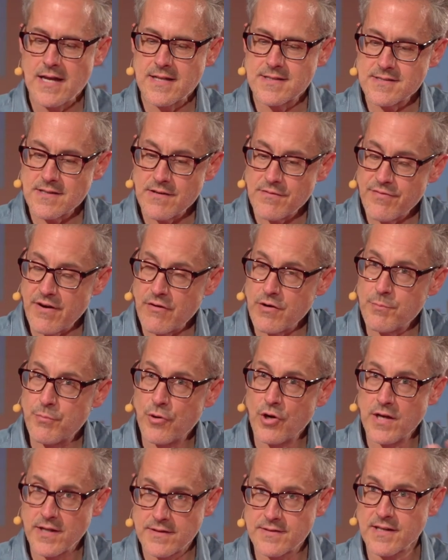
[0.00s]
it's a very
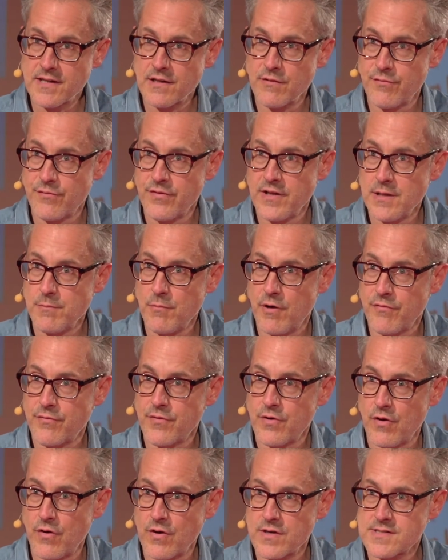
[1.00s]
political film, of
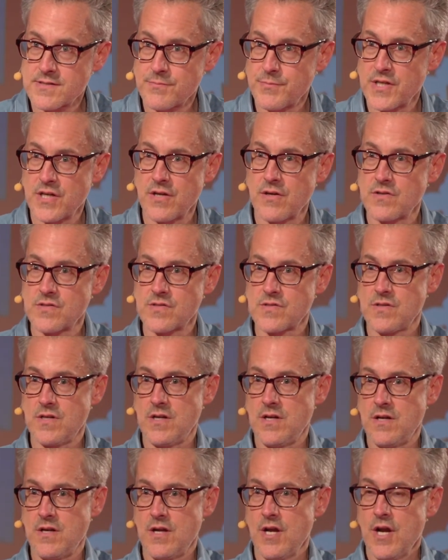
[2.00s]
course, because
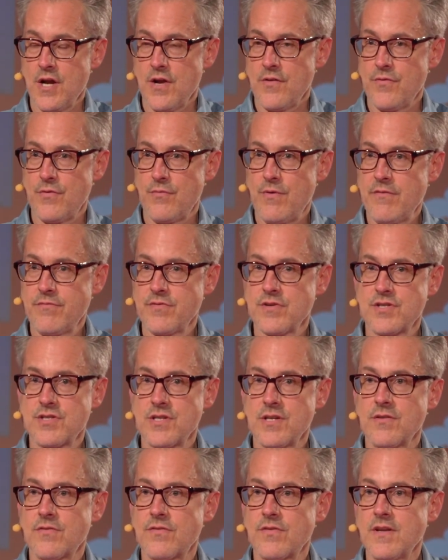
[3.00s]
the
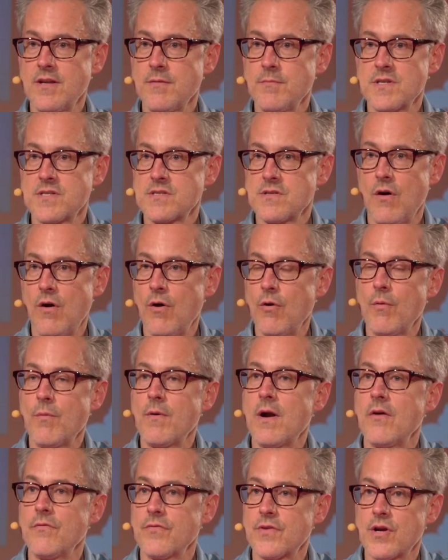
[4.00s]
refugee theme is all
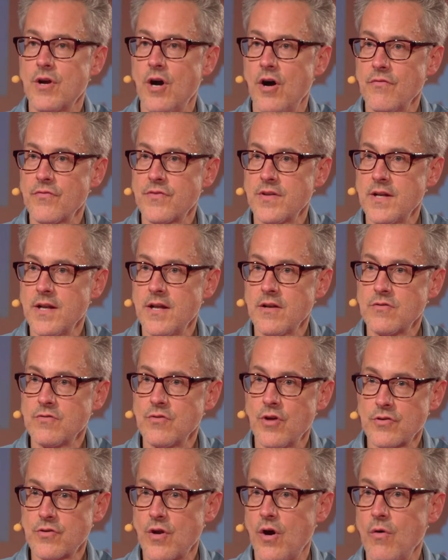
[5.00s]
around the continent,
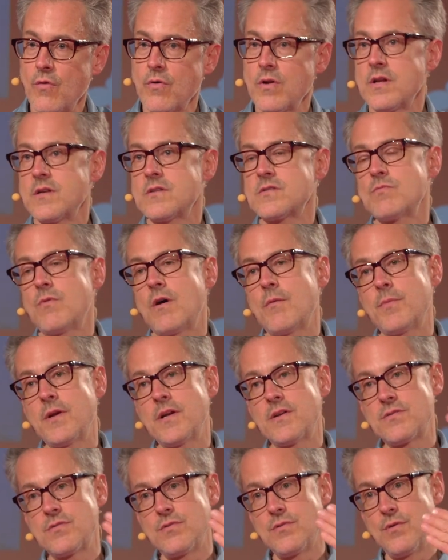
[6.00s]
not only
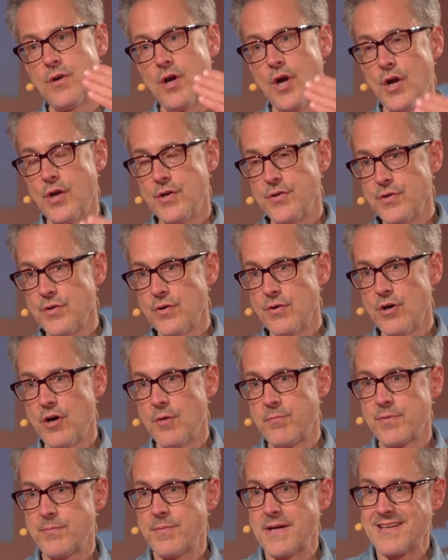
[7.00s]
swapping to
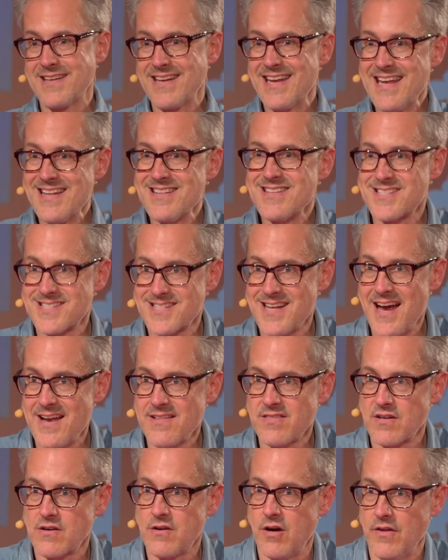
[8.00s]
Europe, but
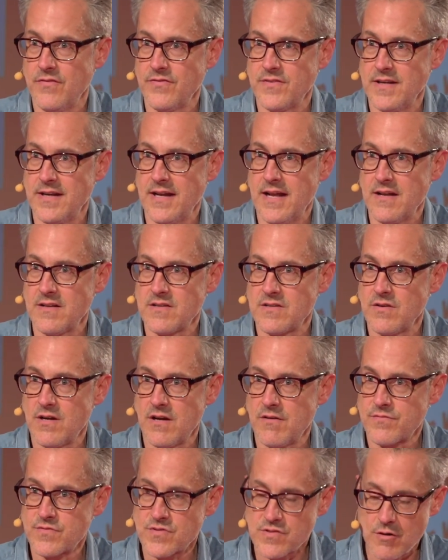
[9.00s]
inside the continent. You
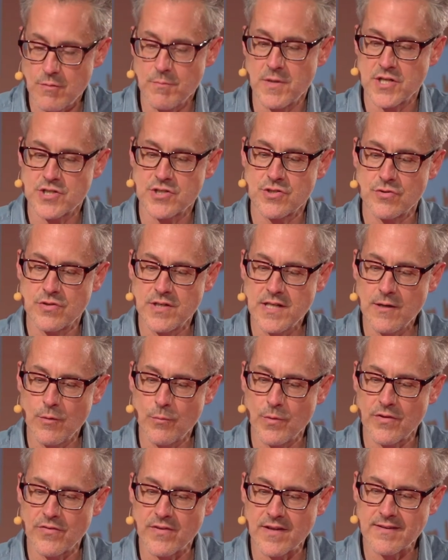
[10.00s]
have so much to deal
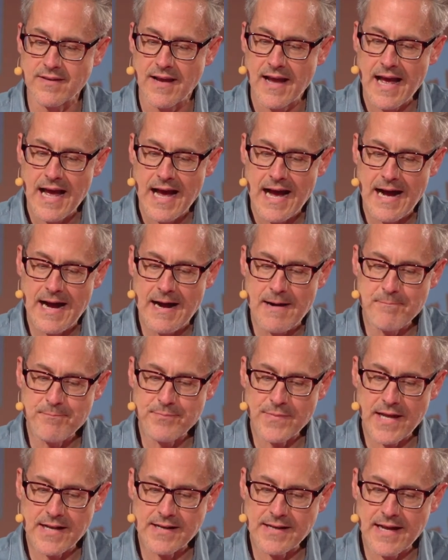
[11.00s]
with it. And
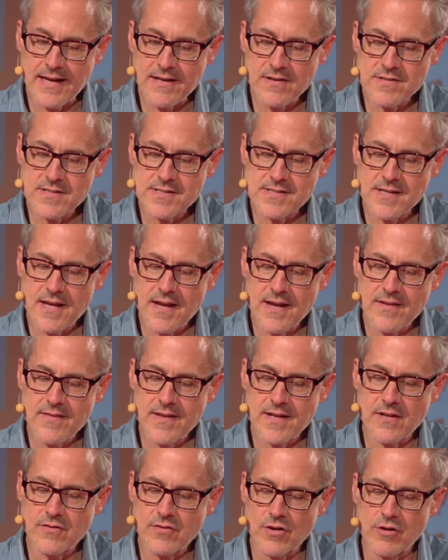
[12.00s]
can you say
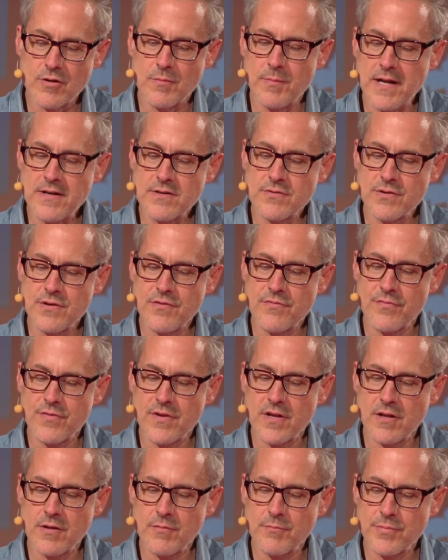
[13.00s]
that a documentary
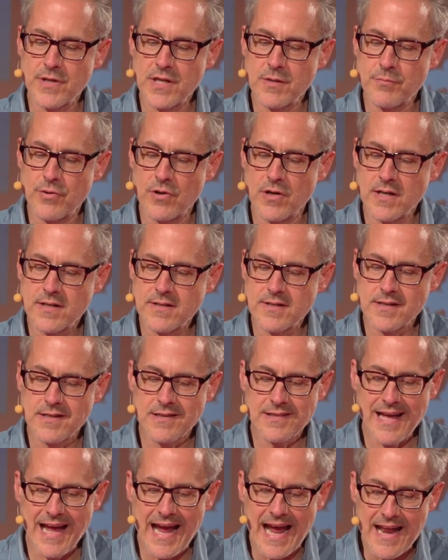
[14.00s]
film being
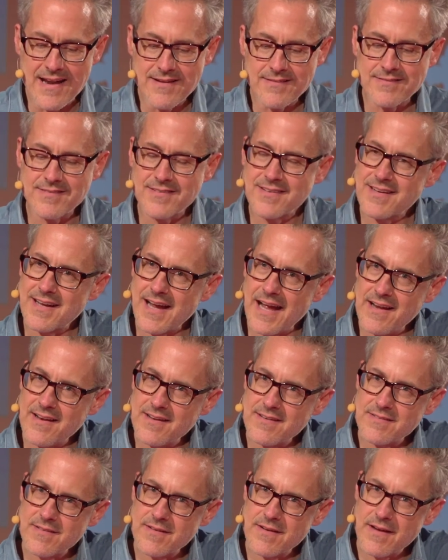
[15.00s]
political, and can
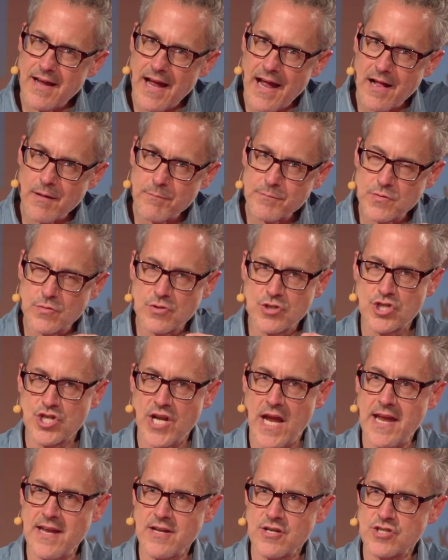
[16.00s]
it help to
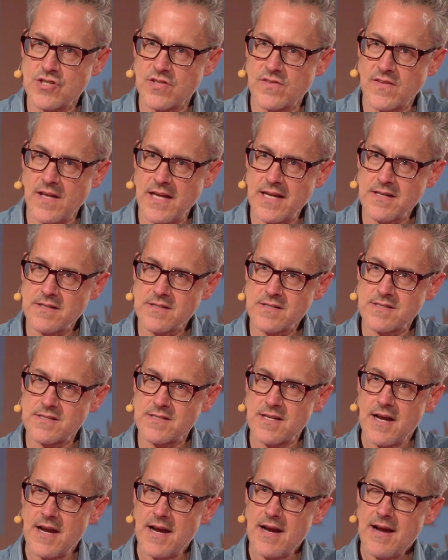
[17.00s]
change things
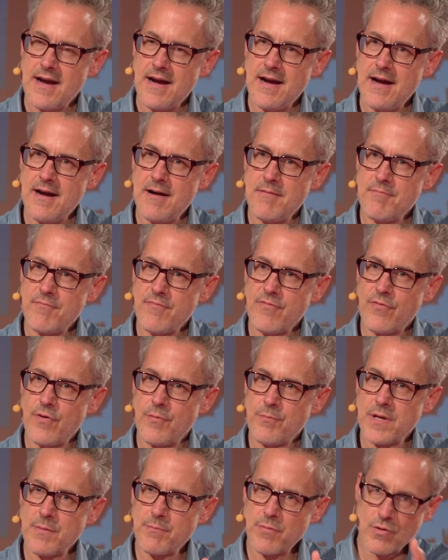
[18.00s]
for
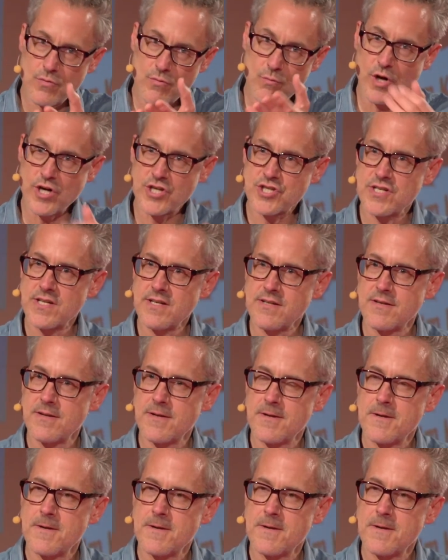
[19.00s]
people who watch it?